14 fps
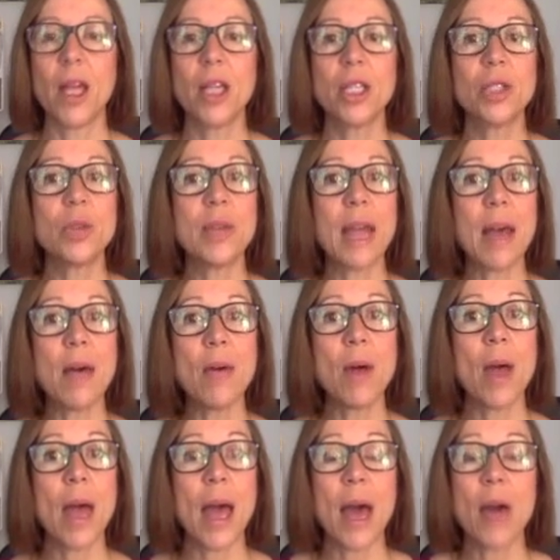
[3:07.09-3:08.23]
So now,
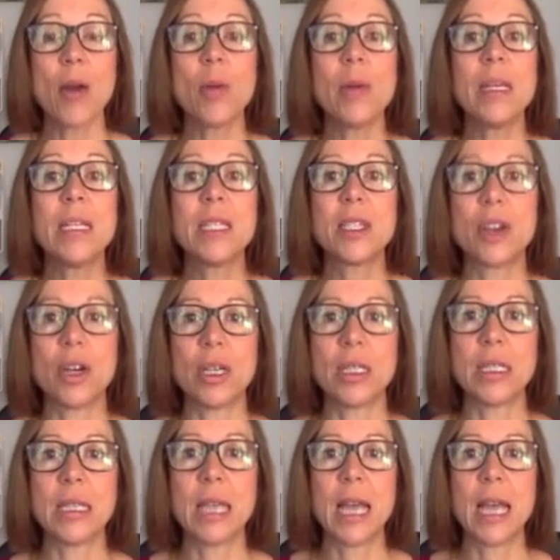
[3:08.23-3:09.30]
how do we start?